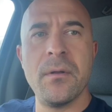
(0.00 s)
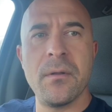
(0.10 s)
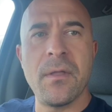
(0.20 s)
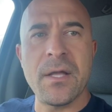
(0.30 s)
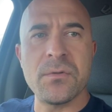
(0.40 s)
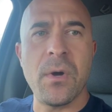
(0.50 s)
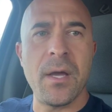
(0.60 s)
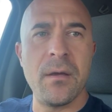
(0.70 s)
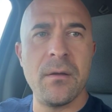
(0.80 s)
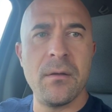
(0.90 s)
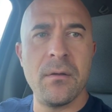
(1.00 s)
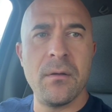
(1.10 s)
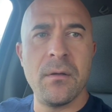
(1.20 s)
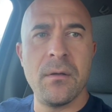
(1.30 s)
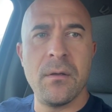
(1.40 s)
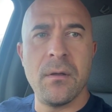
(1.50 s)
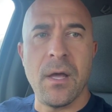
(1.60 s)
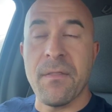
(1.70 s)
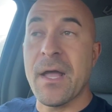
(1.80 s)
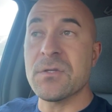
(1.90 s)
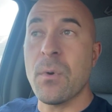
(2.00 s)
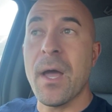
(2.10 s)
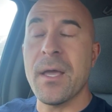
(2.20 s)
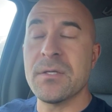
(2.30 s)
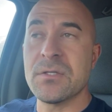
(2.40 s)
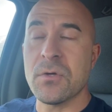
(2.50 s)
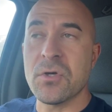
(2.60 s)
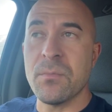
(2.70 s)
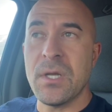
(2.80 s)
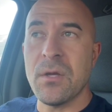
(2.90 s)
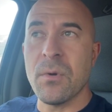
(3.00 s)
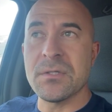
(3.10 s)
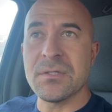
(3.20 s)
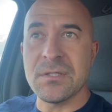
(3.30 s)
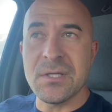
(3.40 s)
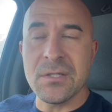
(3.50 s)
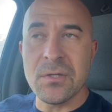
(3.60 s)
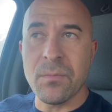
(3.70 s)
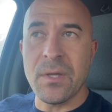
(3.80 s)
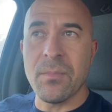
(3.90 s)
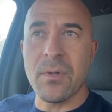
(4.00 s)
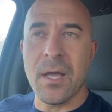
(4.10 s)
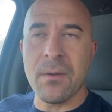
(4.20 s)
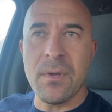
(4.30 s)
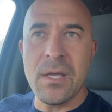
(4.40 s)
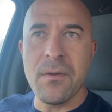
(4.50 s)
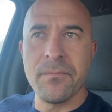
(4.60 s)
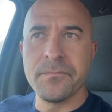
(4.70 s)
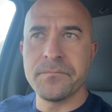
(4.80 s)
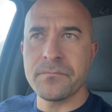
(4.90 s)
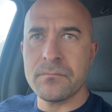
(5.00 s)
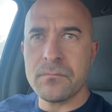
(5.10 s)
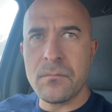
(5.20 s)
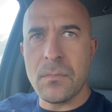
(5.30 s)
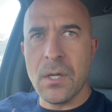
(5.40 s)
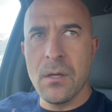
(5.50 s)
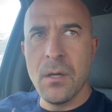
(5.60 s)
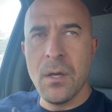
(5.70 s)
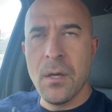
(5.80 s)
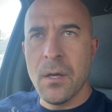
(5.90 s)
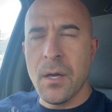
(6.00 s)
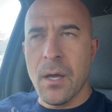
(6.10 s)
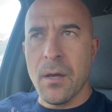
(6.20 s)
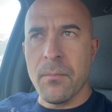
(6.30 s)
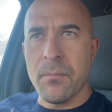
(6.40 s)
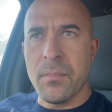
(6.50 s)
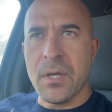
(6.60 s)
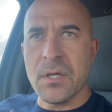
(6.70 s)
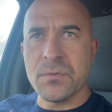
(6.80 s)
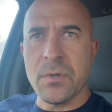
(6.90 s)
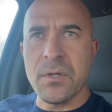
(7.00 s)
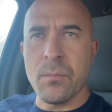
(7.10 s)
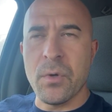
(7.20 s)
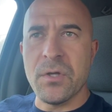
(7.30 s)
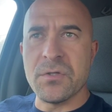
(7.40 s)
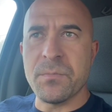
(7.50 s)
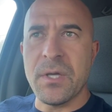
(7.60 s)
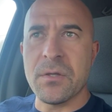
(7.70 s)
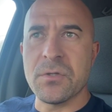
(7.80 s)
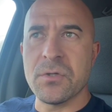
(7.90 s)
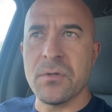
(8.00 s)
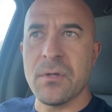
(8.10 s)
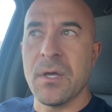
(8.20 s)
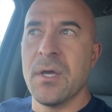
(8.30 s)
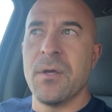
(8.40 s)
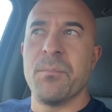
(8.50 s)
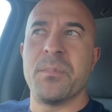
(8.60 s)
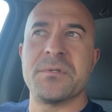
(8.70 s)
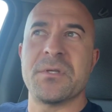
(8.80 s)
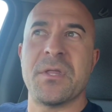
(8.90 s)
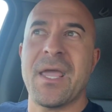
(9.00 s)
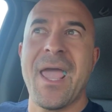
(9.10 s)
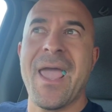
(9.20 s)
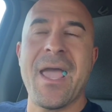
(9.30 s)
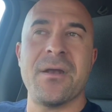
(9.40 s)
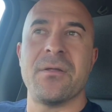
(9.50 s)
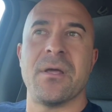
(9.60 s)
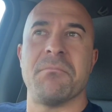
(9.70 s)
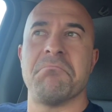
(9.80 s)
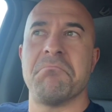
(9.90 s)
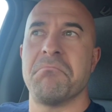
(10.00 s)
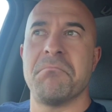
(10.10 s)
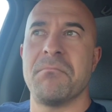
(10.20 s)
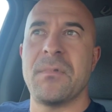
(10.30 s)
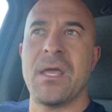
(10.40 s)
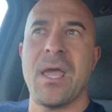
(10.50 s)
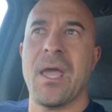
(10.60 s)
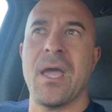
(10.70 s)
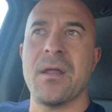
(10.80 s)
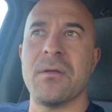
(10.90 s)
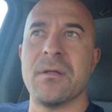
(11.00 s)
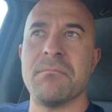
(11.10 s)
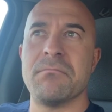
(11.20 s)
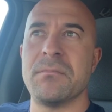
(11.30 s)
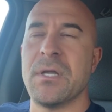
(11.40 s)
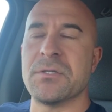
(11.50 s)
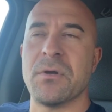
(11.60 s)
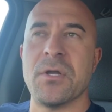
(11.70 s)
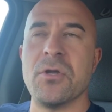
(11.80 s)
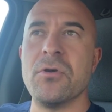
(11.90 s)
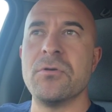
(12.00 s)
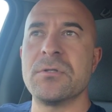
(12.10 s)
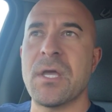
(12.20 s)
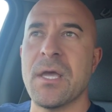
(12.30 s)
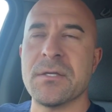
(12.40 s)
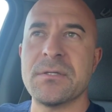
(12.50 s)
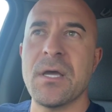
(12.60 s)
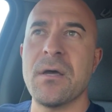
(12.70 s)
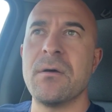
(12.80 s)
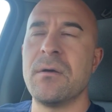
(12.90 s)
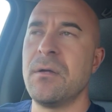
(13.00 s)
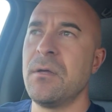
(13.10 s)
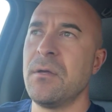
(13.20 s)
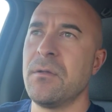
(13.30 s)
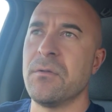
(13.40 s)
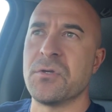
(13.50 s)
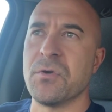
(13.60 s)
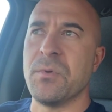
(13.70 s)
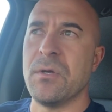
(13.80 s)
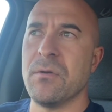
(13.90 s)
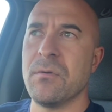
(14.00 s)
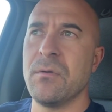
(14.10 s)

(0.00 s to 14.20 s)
That's why. And that's why social media wants to censor people like me. Because when you speak the truth, they can't handle it. They can't handle it. Deseret News, KSL, the Tribune,